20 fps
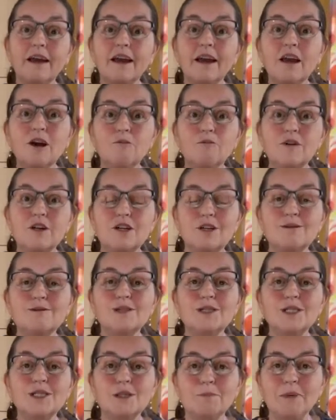It
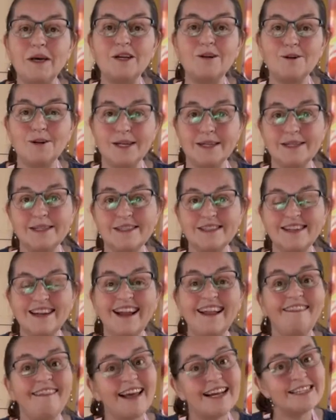reduces the bitterness,
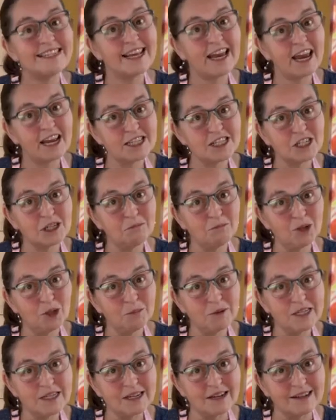and that's a Heston
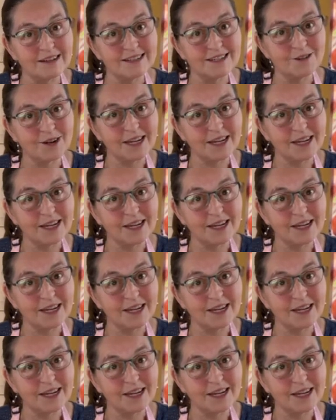Blumenthal